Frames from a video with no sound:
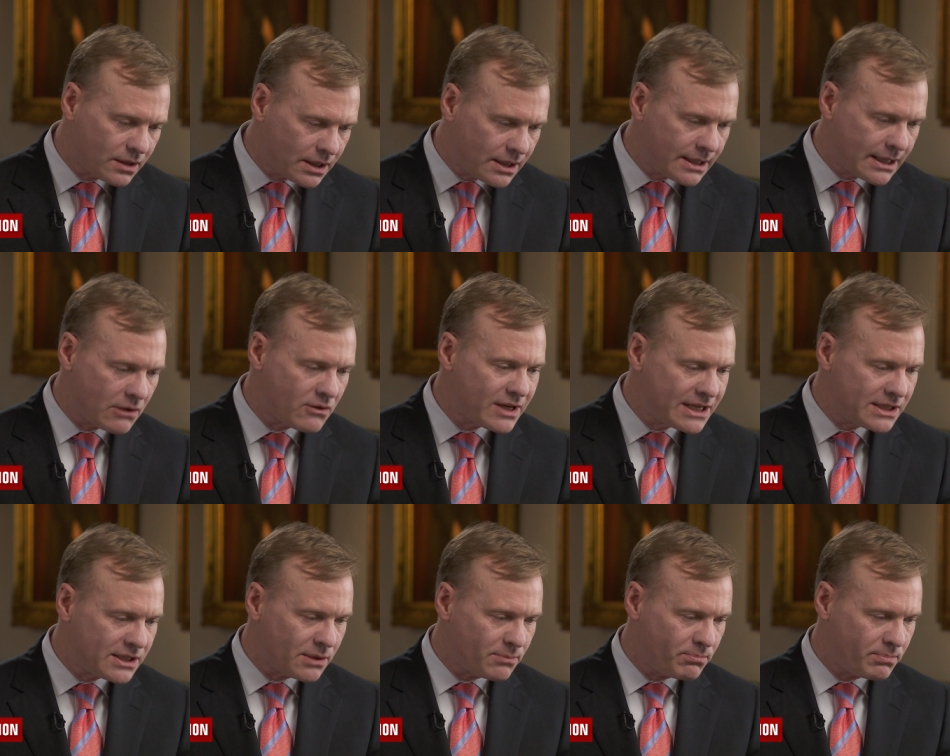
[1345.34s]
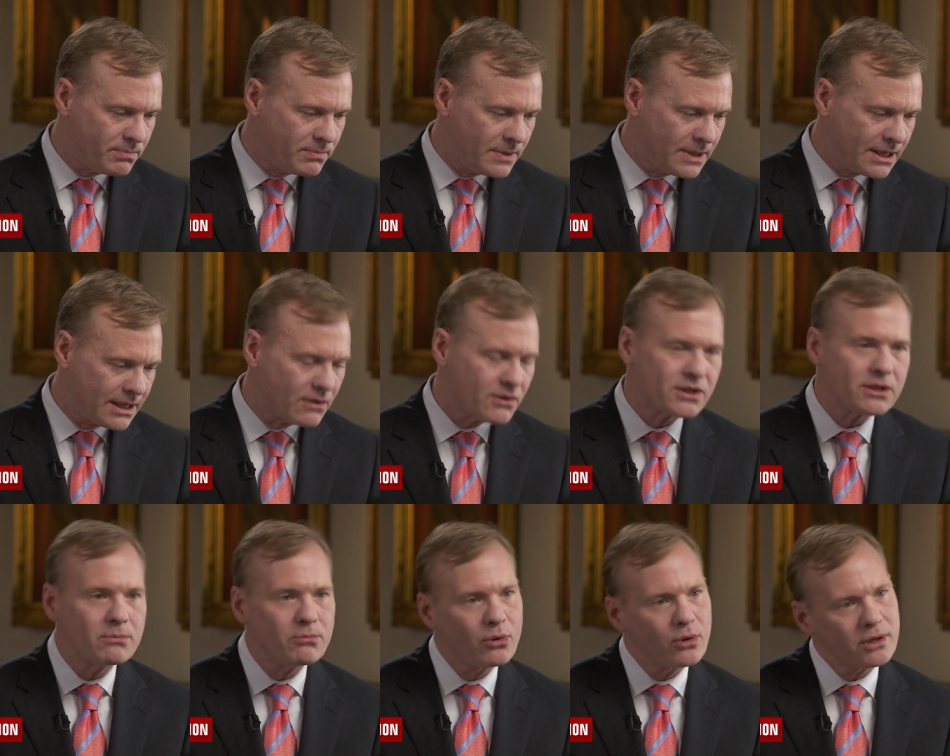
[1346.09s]
there is a,
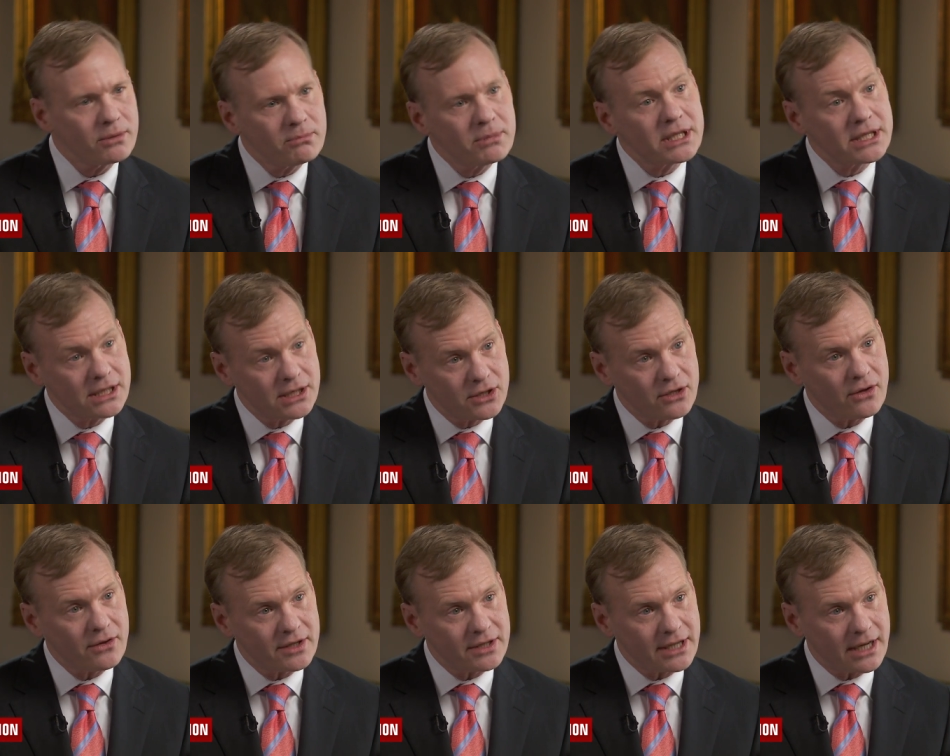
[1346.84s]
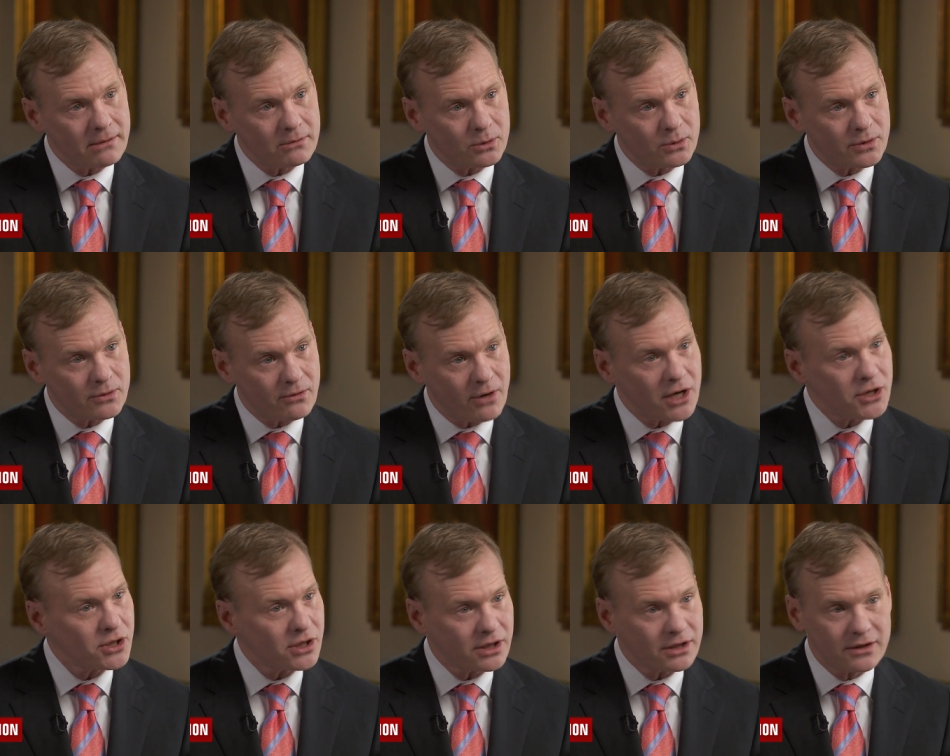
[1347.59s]
there's important business on the table with
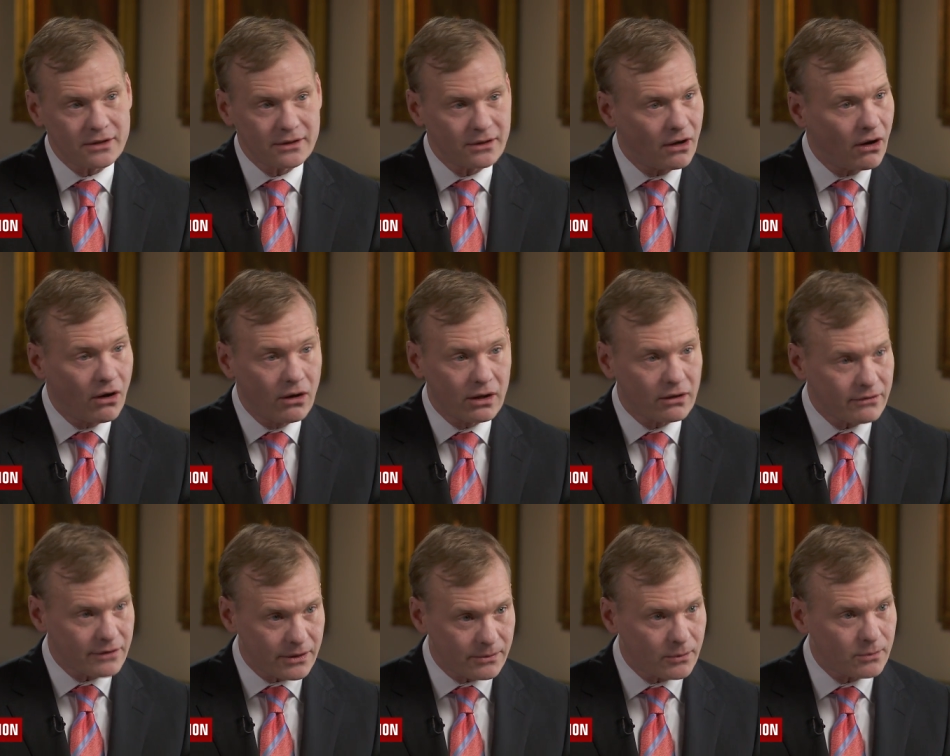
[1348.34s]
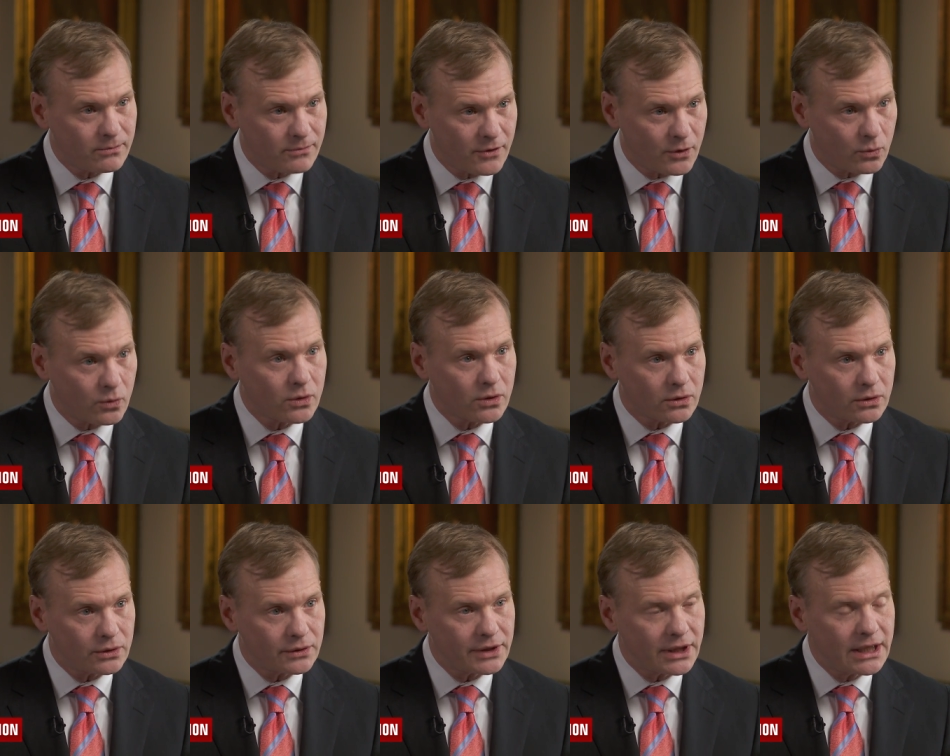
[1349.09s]
Russia all over the, the
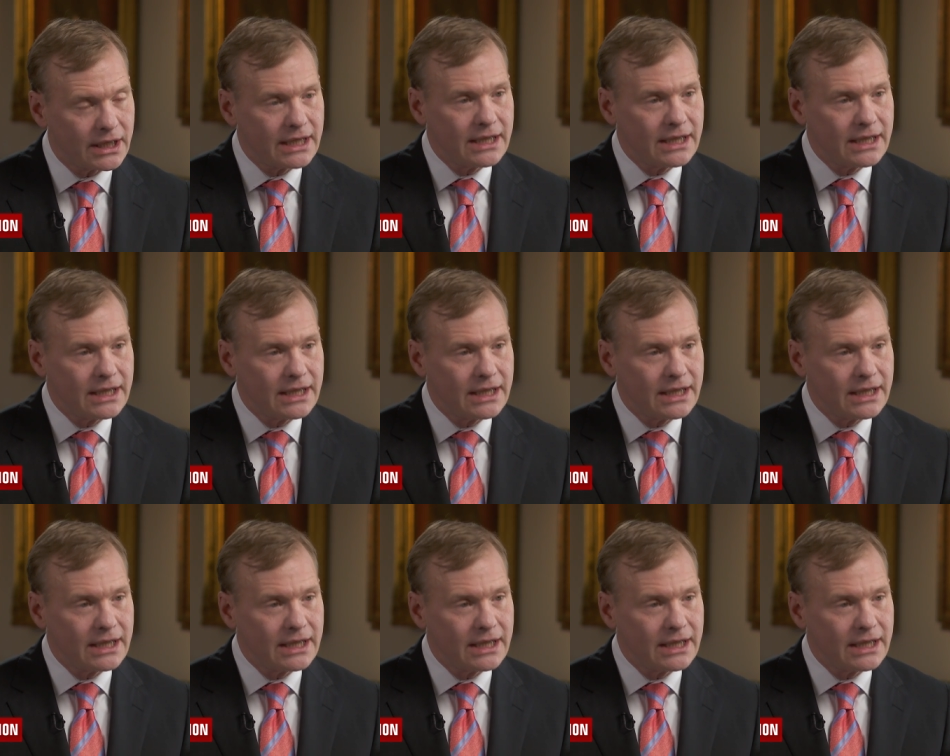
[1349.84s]
world.